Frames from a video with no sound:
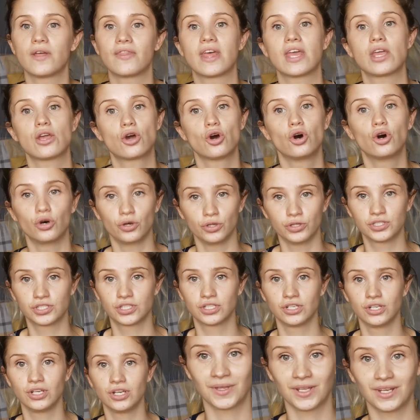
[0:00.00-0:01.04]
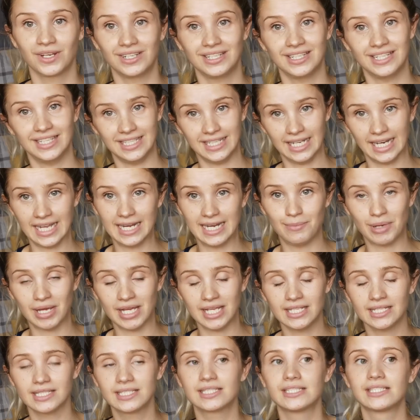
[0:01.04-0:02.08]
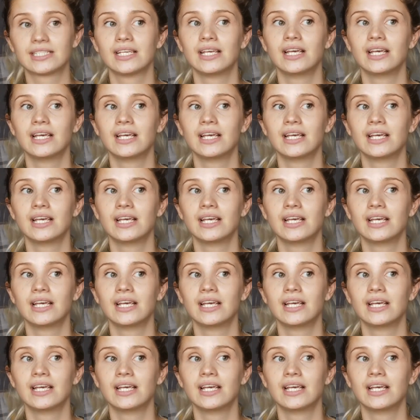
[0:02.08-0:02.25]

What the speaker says: they cut in your lady bits.